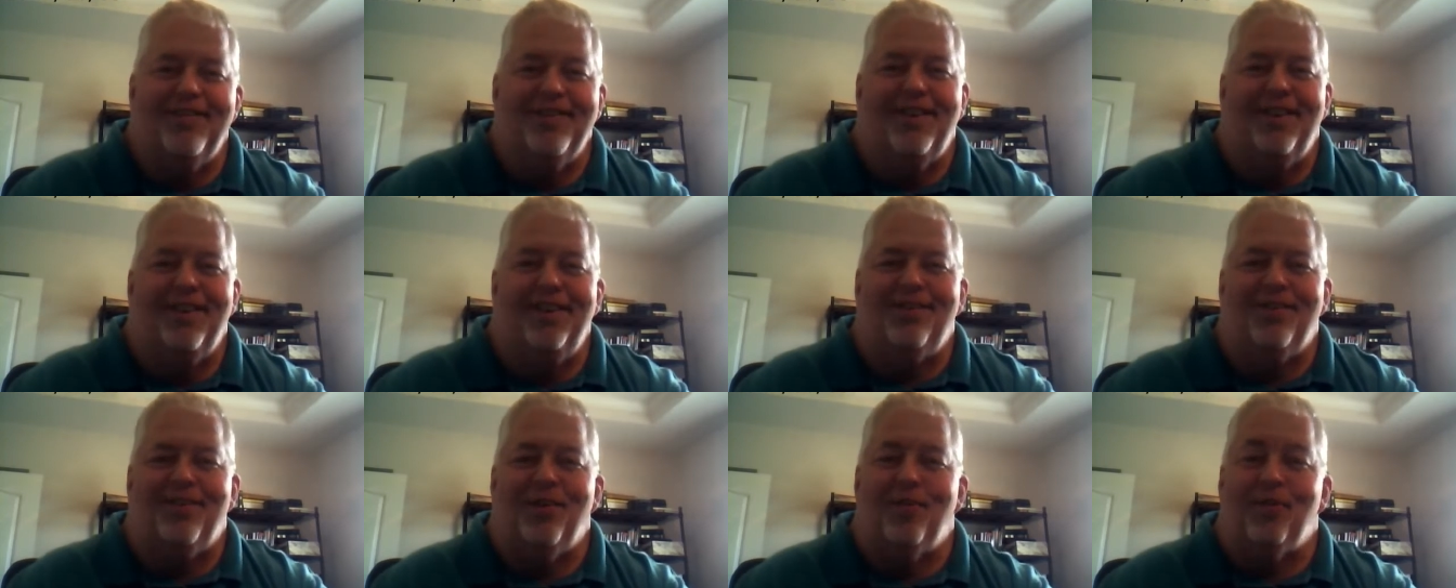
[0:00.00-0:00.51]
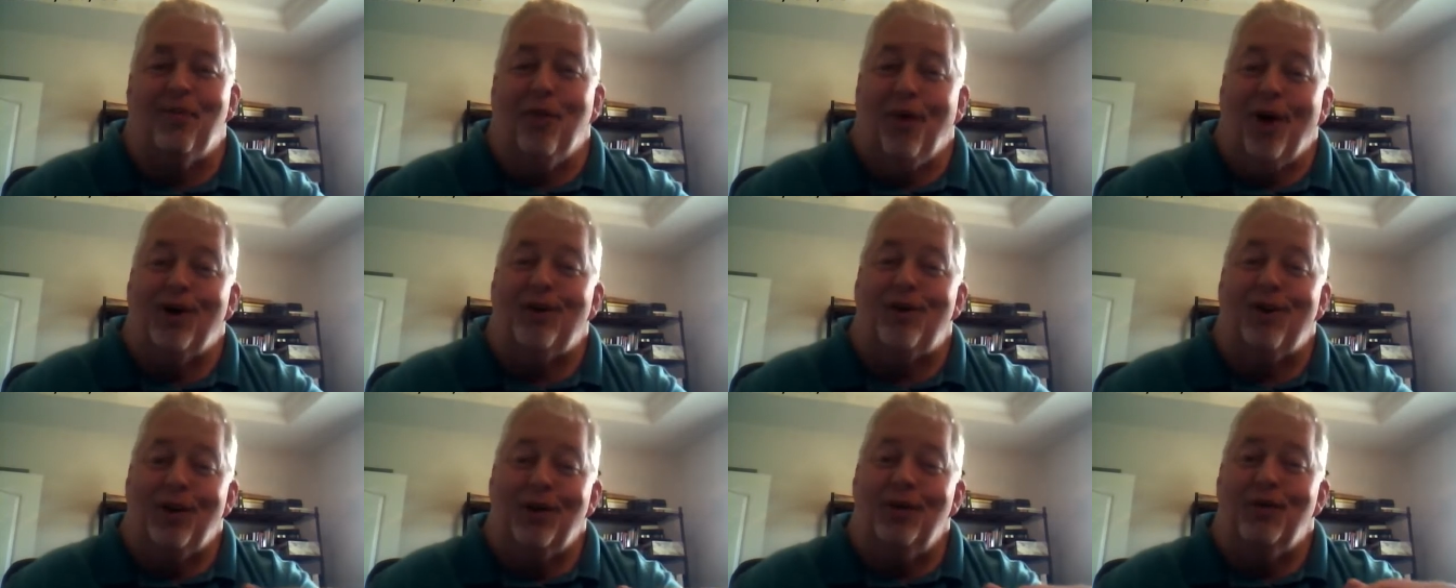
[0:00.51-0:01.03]
Jesus
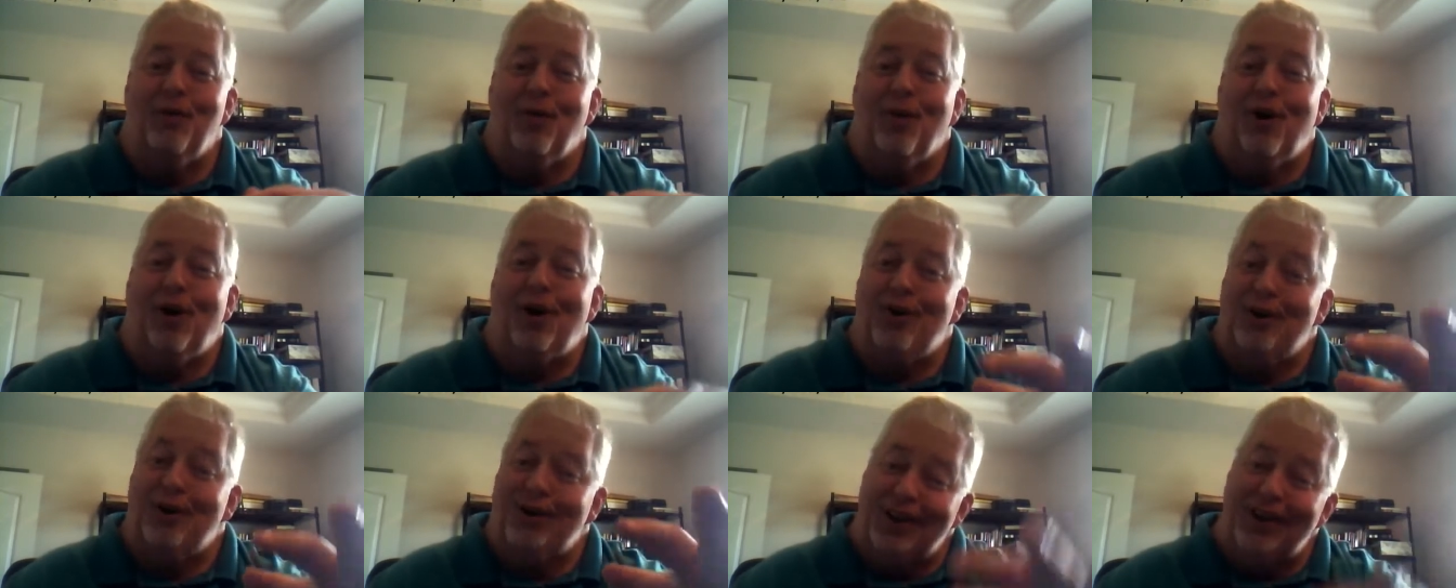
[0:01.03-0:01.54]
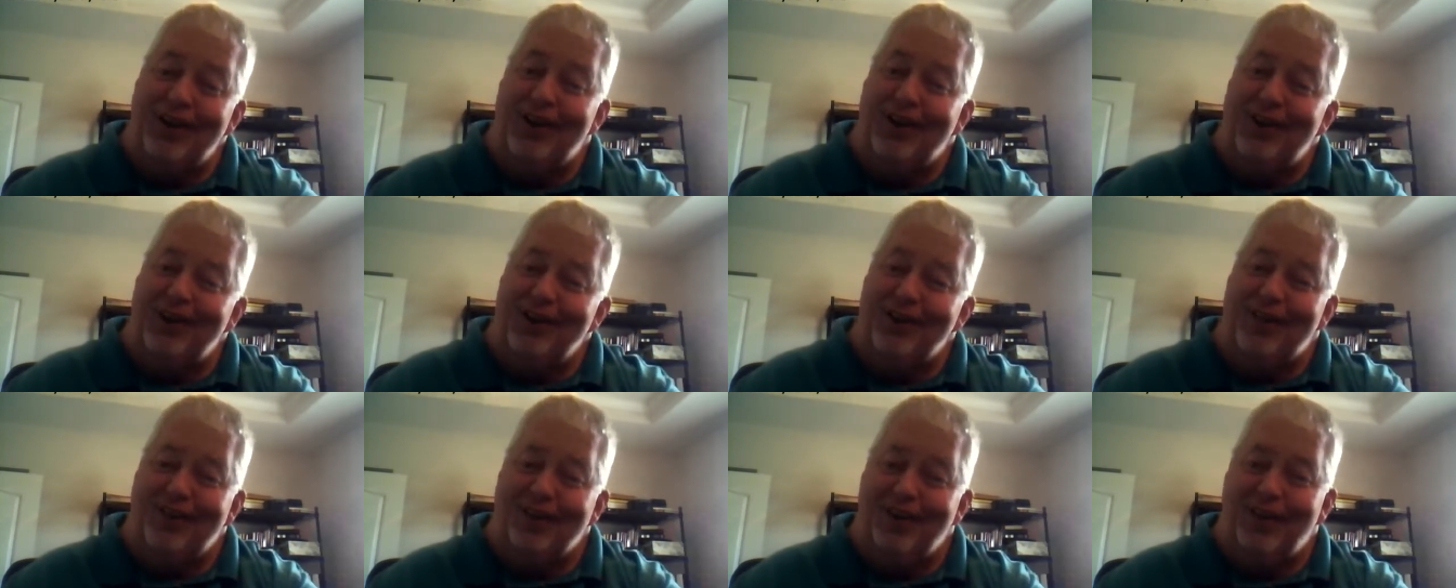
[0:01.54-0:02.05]
walked on the water, he
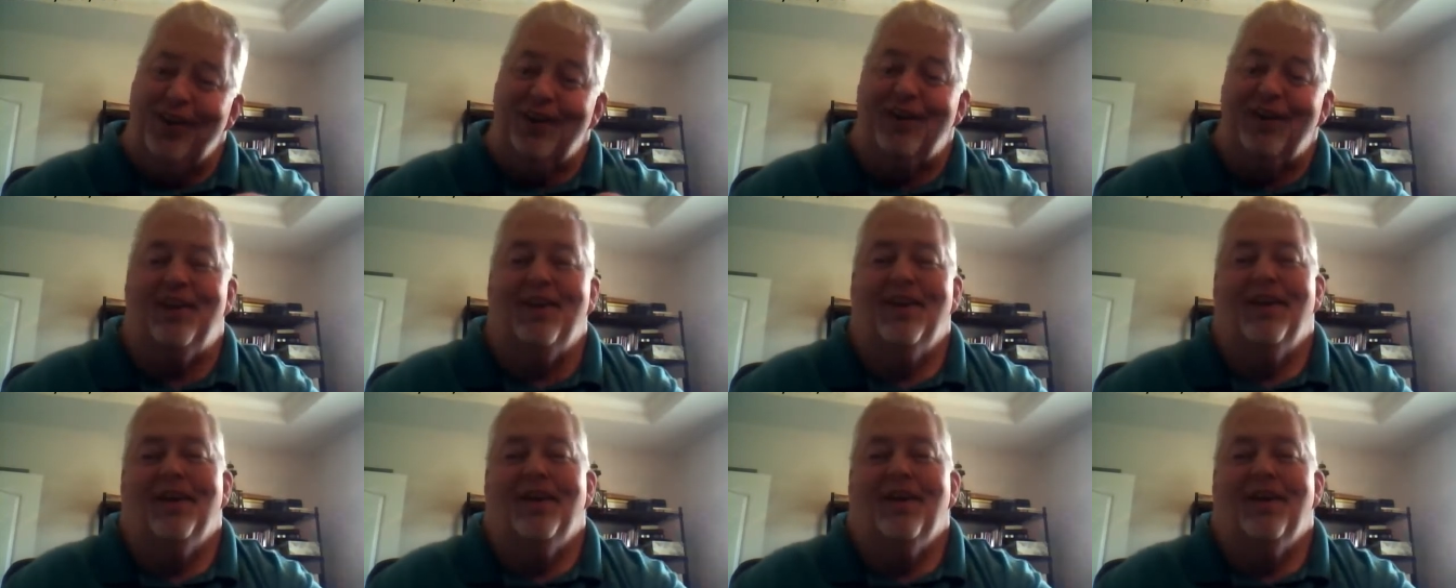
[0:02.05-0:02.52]
didn't sink.